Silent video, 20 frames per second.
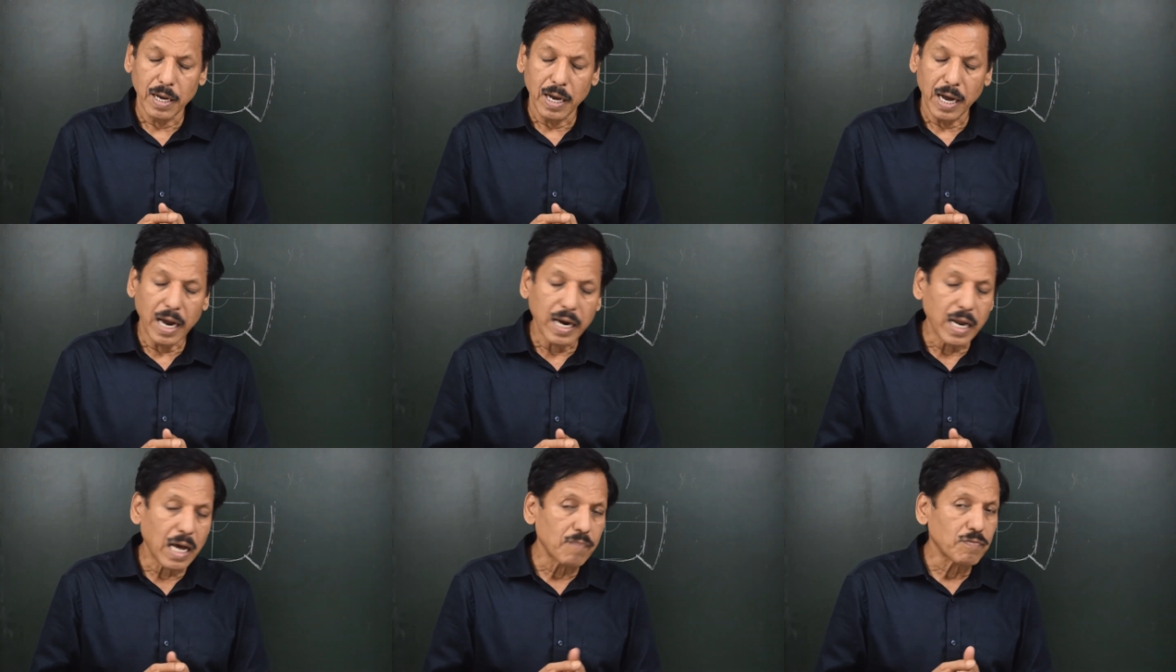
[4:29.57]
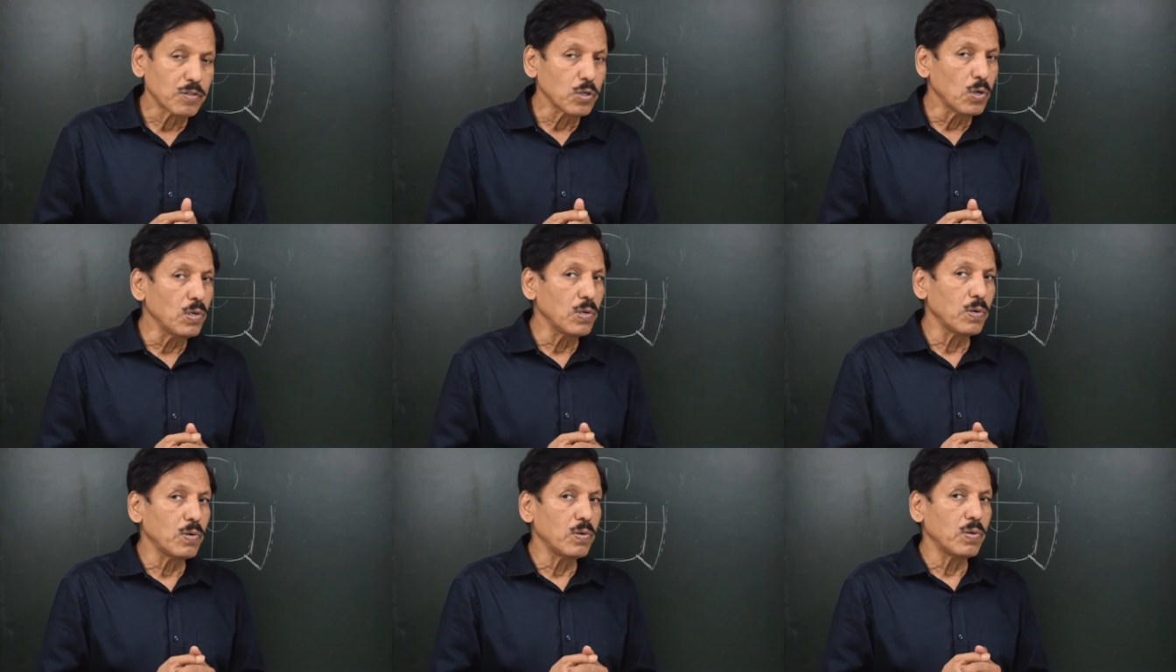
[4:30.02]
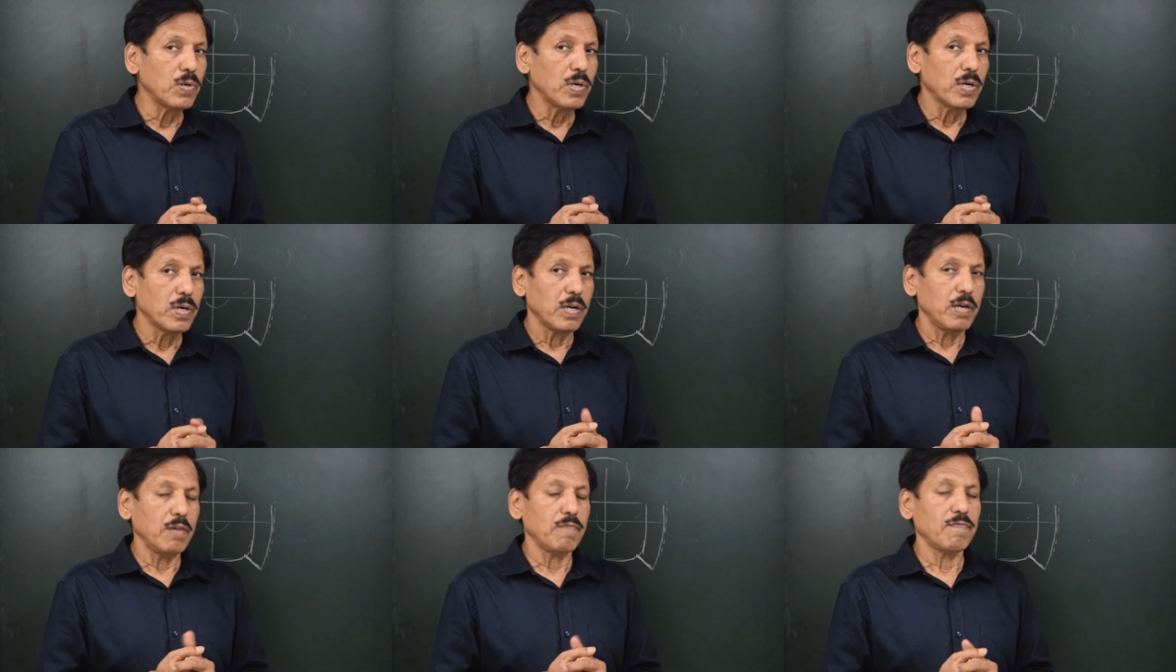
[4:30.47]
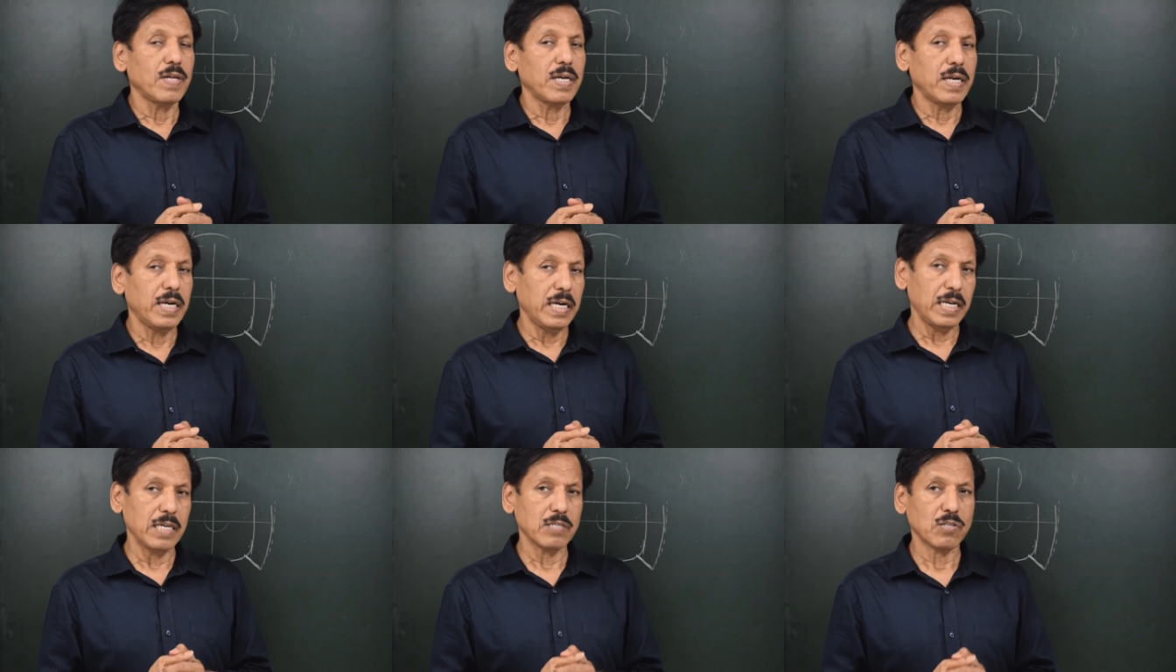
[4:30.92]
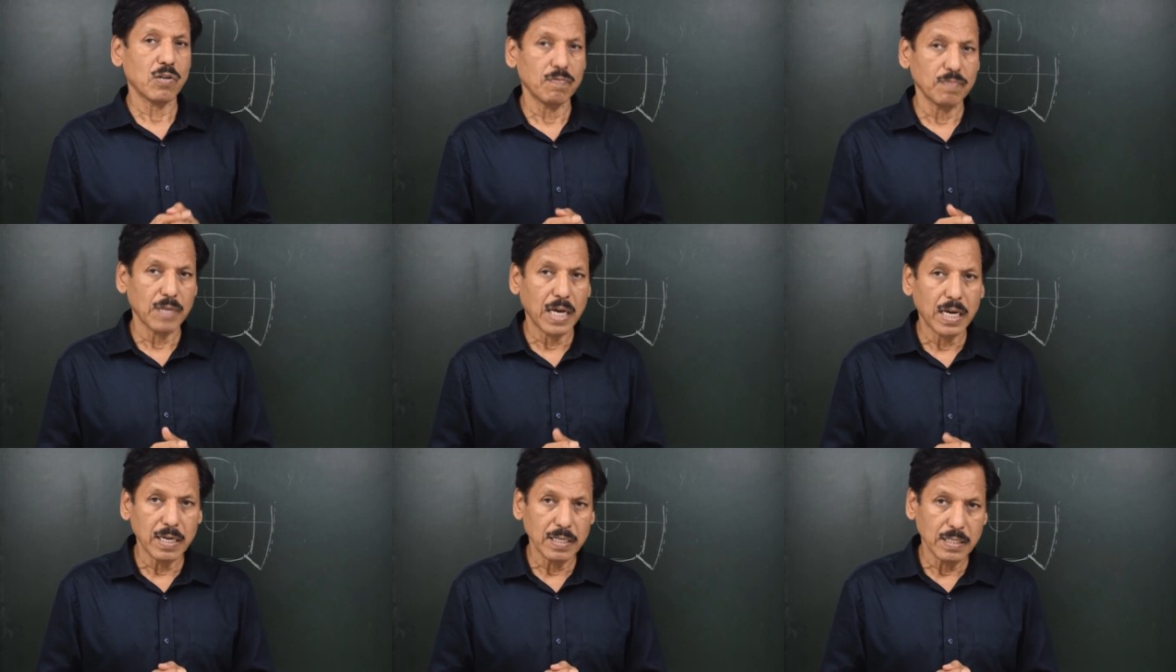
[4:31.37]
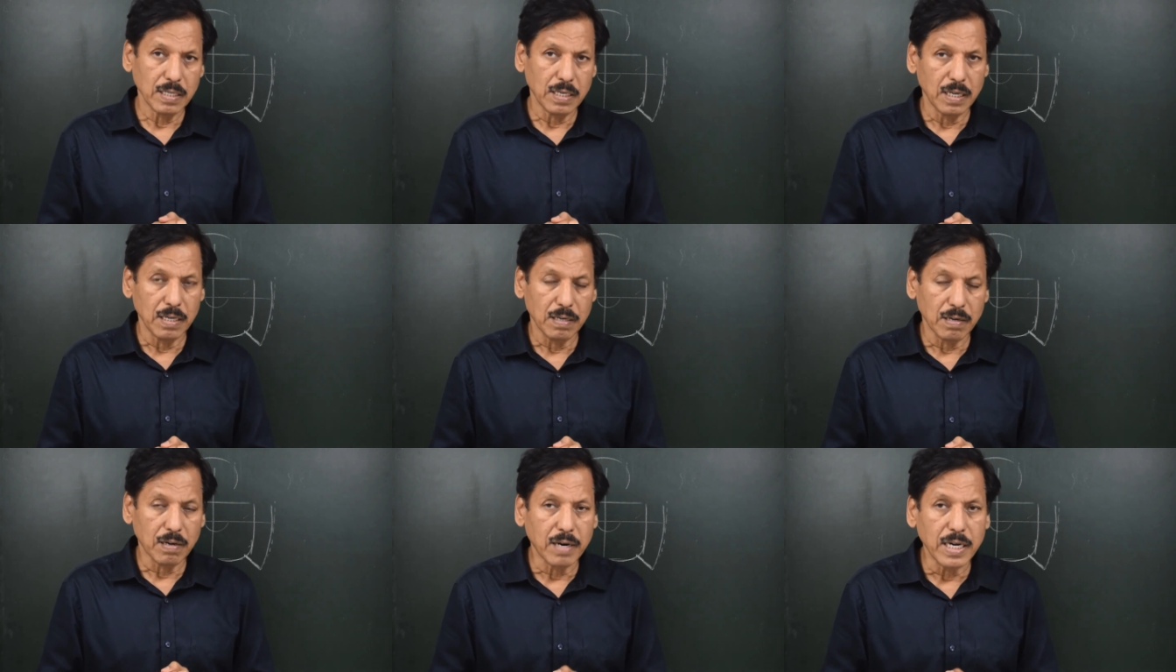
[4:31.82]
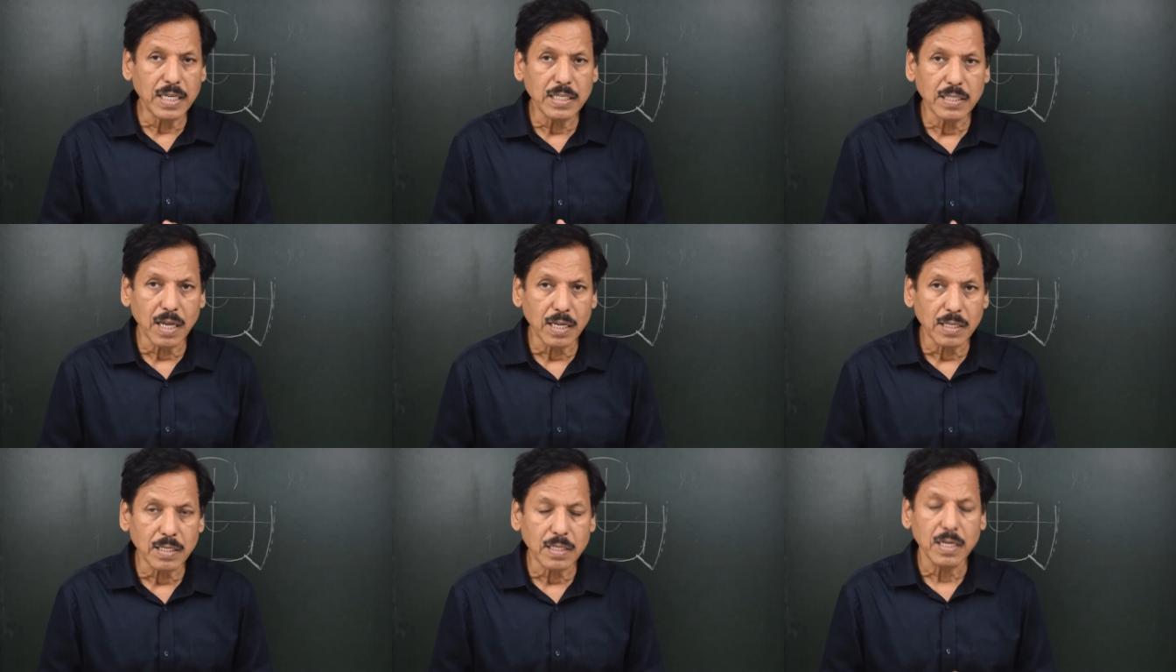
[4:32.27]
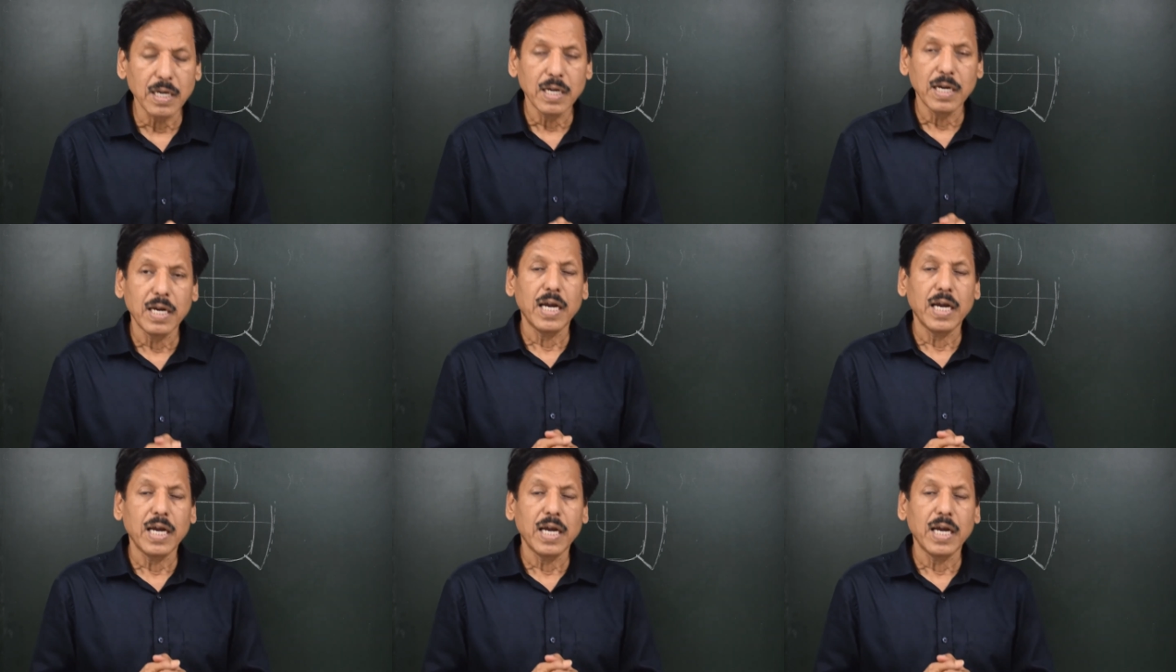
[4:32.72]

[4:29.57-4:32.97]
And I've told you, if the radius of gyration increases,